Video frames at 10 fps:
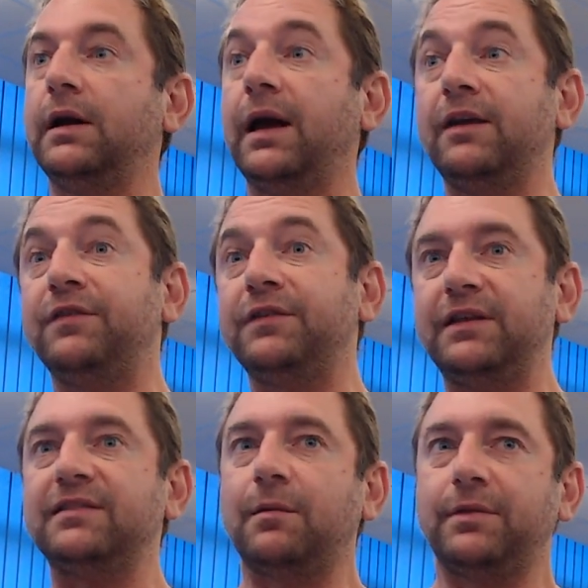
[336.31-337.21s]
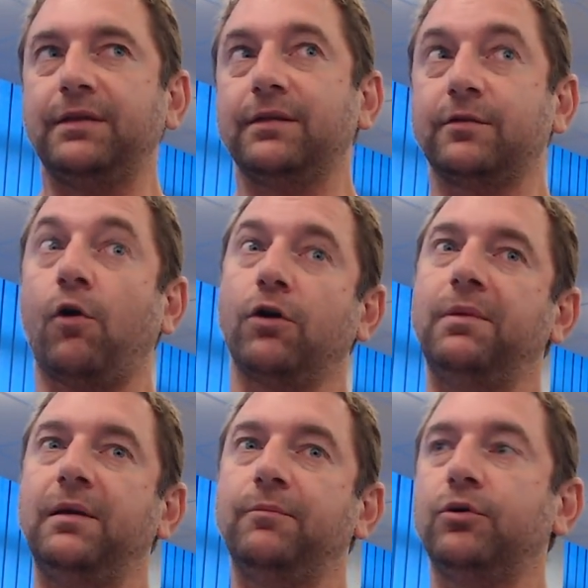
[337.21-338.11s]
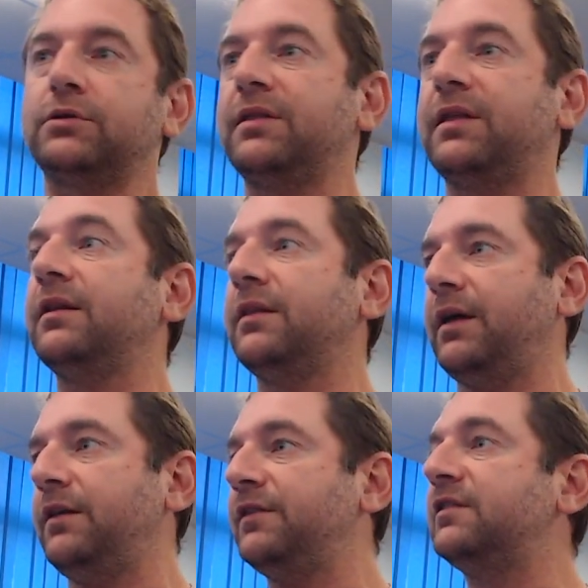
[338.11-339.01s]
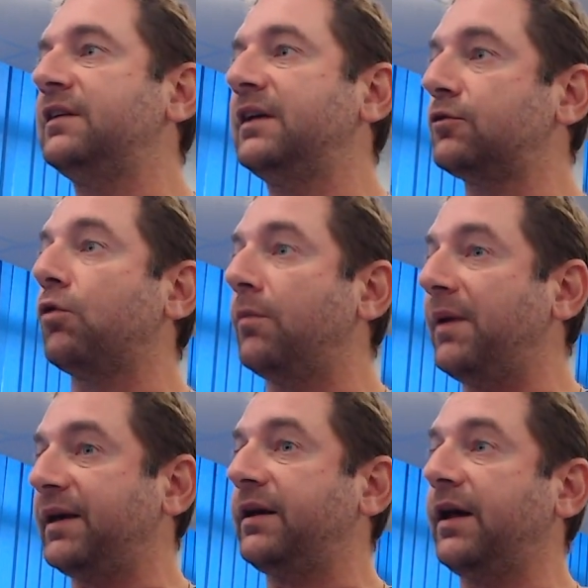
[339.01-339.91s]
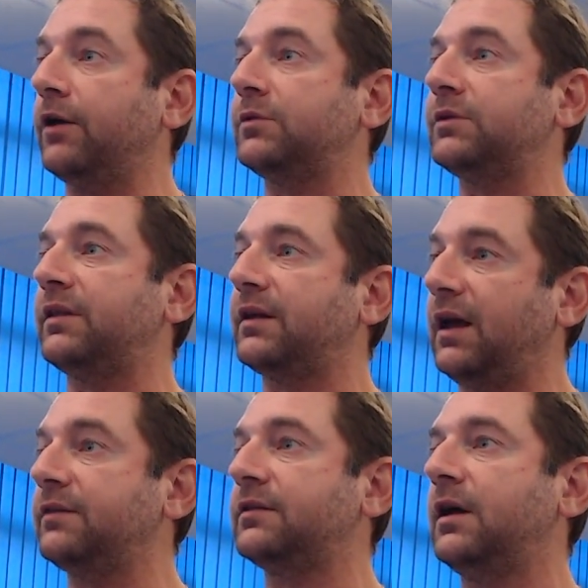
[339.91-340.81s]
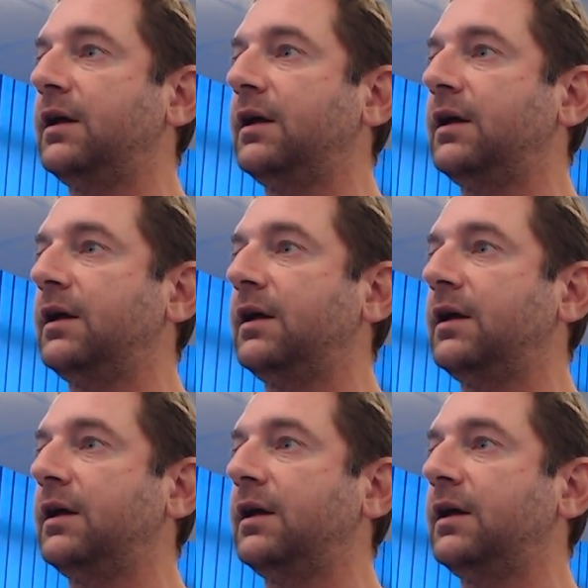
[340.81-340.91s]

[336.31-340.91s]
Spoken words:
And if it is something that's horribly important, then the invigilator will make an announcement in the class